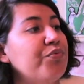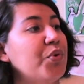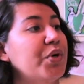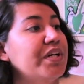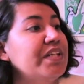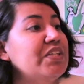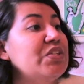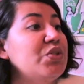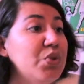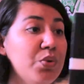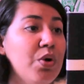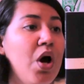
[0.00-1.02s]

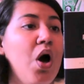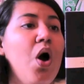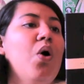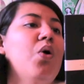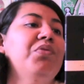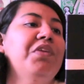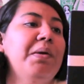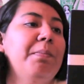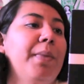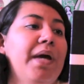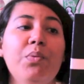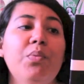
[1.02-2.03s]
42 on the
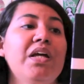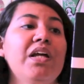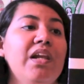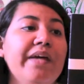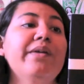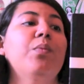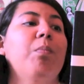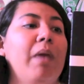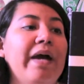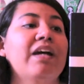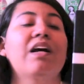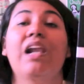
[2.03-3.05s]
Penguin Little
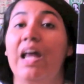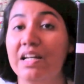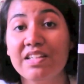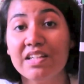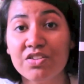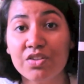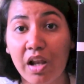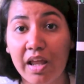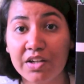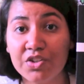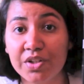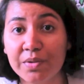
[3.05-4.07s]
Black Classics
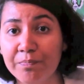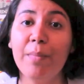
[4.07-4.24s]
collection.